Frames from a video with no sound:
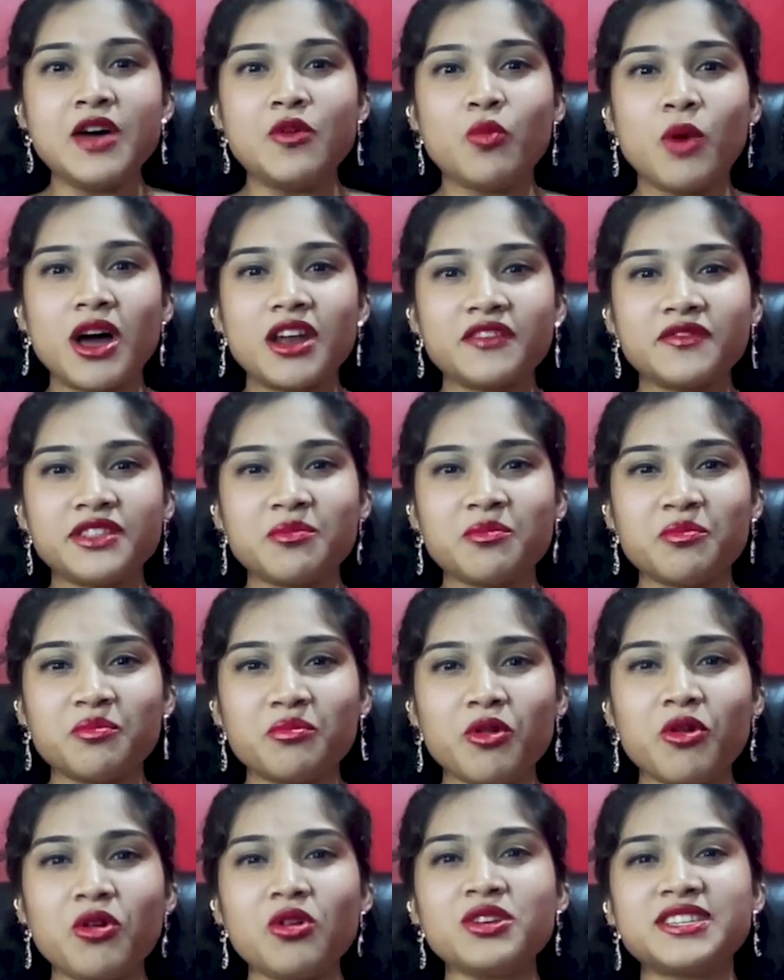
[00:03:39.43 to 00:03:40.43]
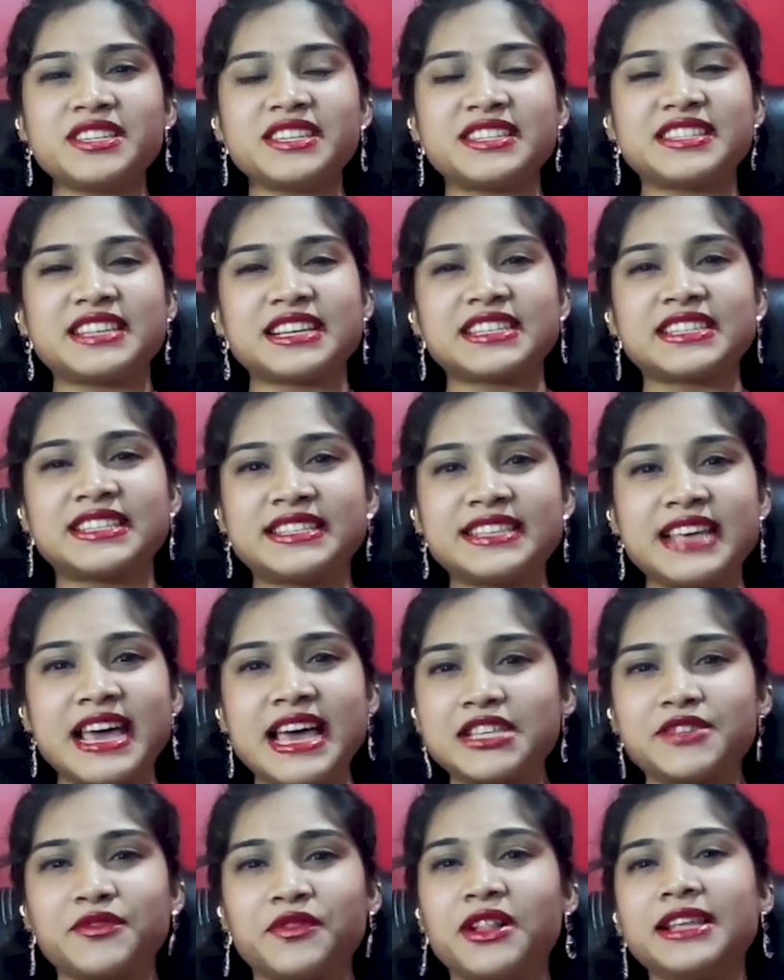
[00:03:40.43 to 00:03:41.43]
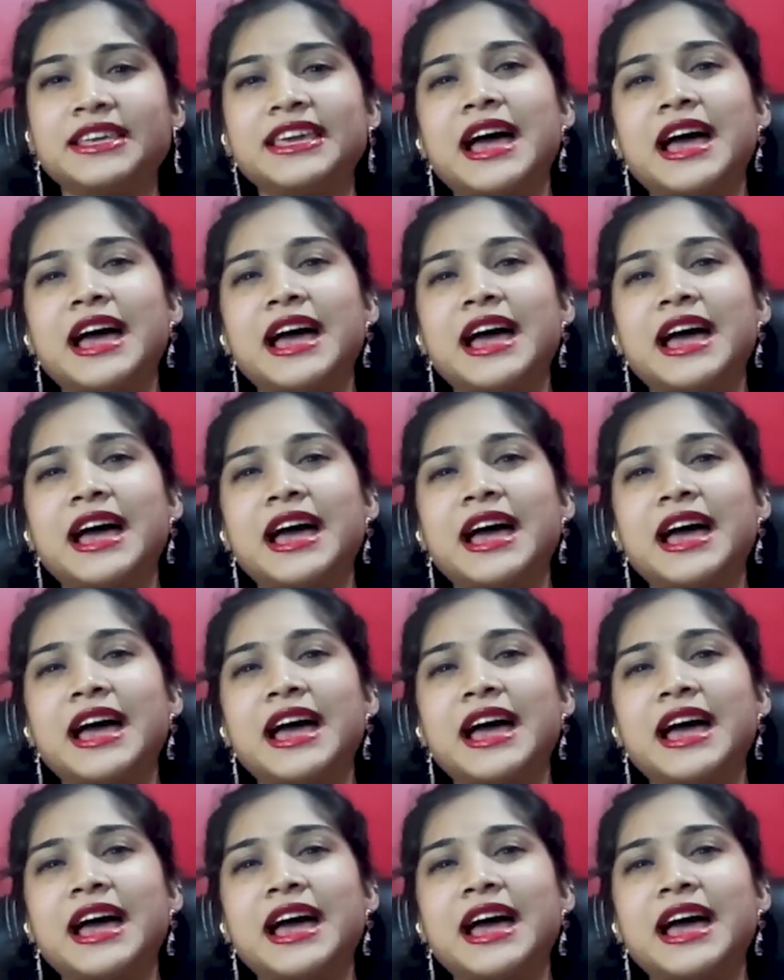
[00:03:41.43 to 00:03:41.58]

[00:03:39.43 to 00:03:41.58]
one of the most successful